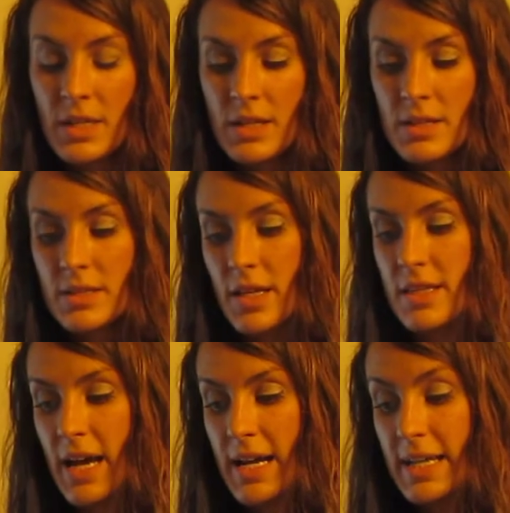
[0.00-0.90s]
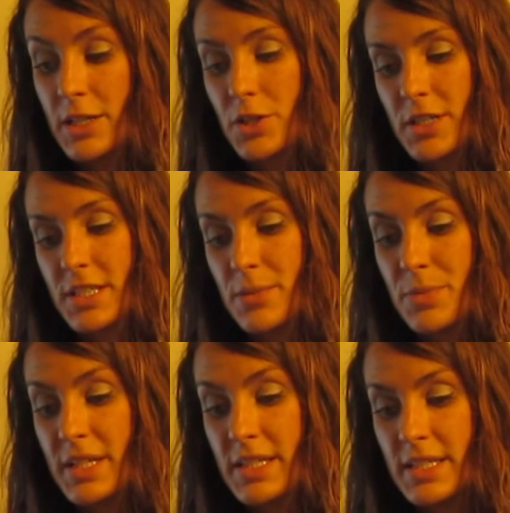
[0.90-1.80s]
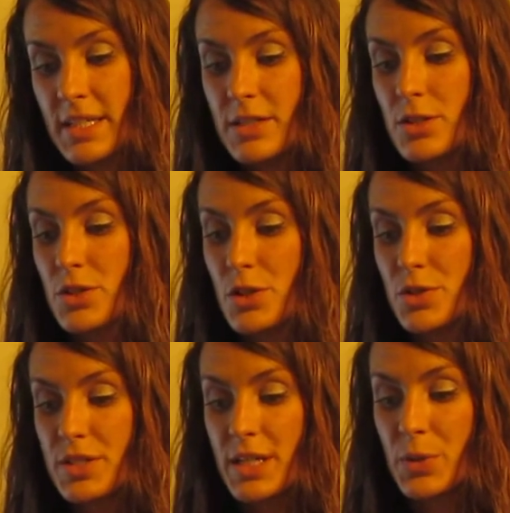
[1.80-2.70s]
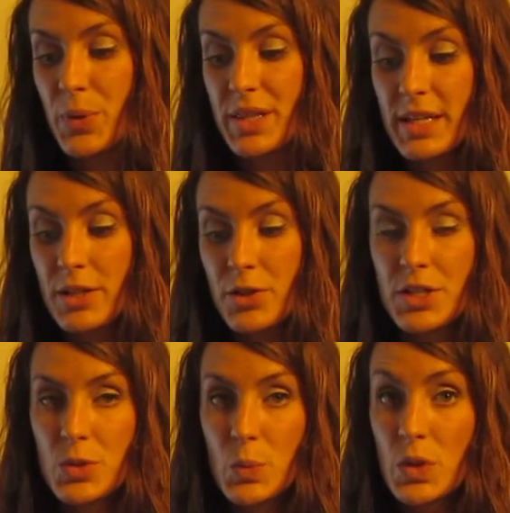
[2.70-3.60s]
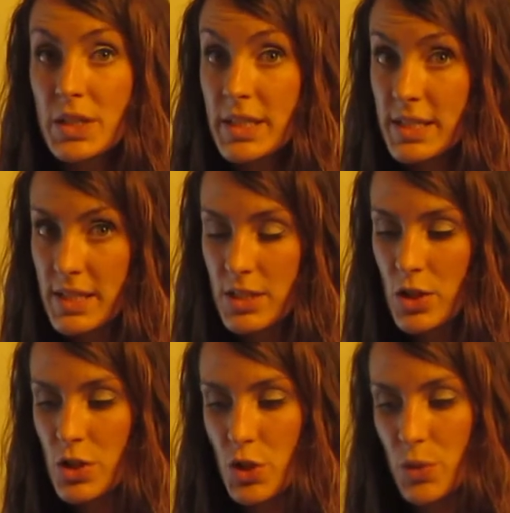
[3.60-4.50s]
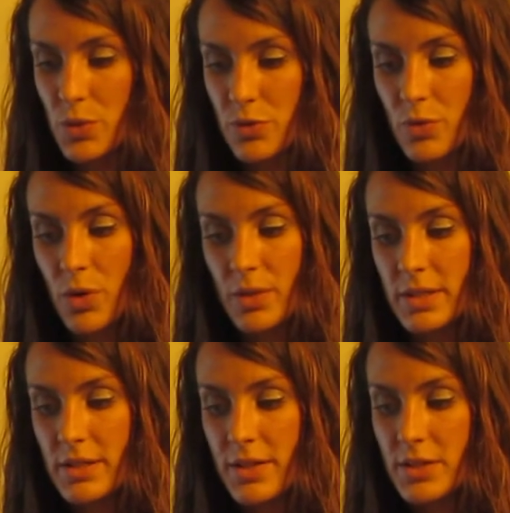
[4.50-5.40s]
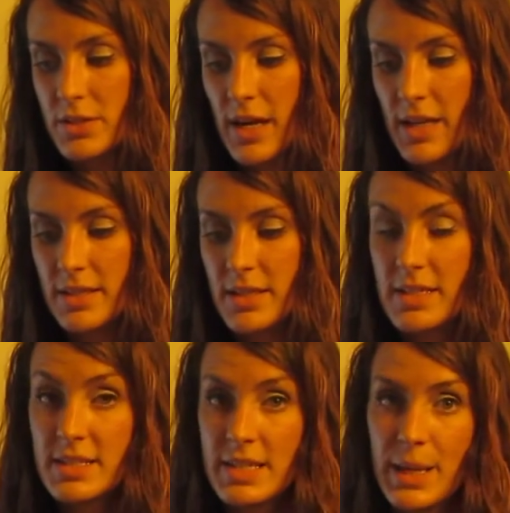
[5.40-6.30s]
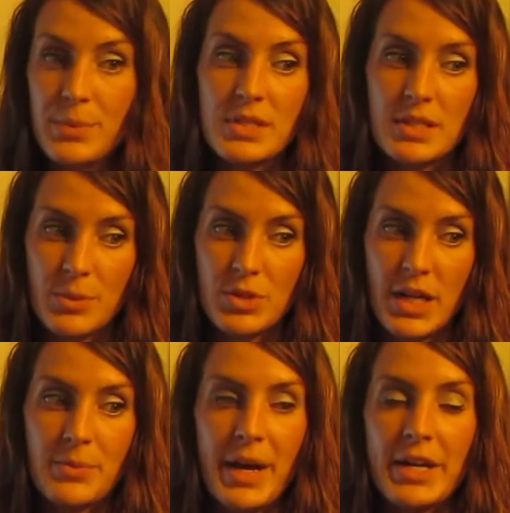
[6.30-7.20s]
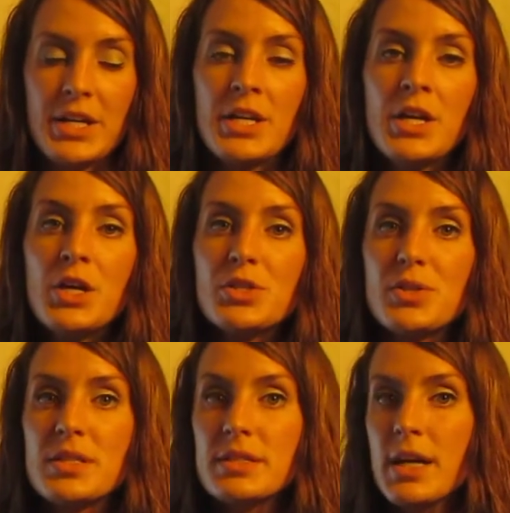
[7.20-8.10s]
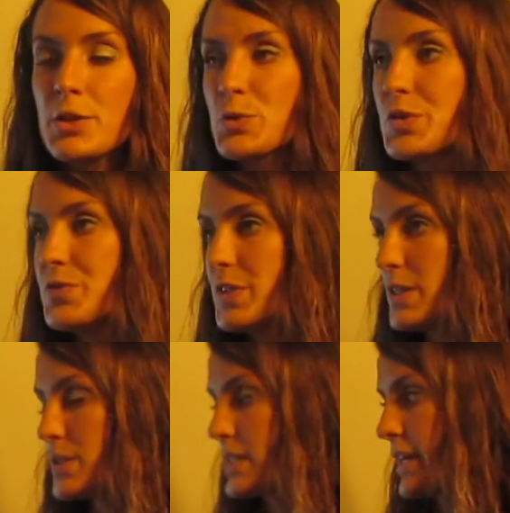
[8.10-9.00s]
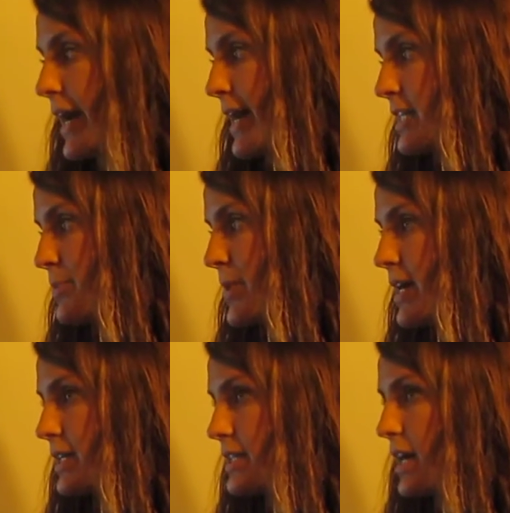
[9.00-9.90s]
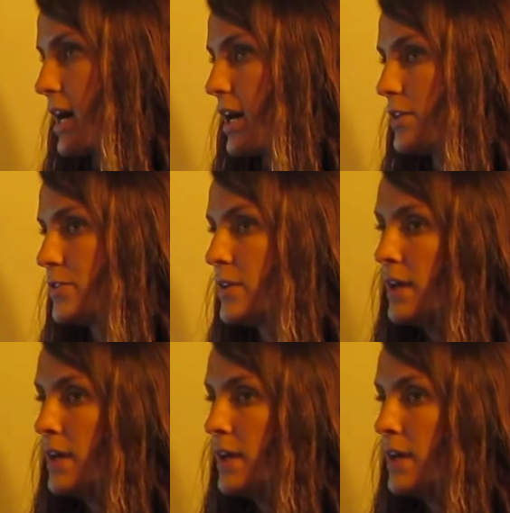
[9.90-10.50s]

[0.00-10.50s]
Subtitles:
said that increased immediacy is associated with increased willingness to enroll in another class in the same subject matter. So this kind of reveals the aspect of